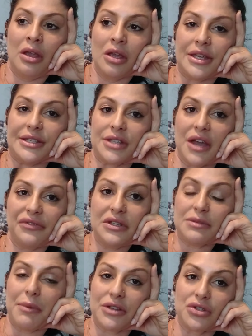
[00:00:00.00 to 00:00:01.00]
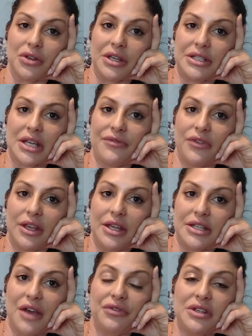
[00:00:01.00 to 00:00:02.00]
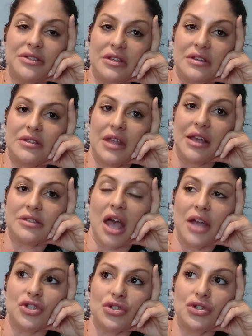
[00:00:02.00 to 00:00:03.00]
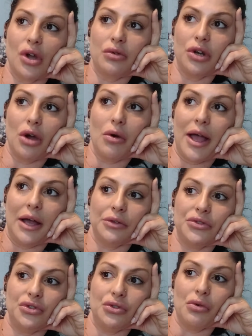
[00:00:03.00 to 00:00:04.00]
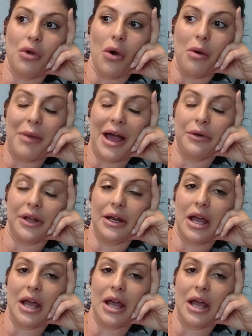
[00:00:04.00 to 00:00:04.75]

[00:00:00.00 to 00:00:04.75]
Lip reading: he's definitely special. He definitely sees things. I just don't know how to go about it.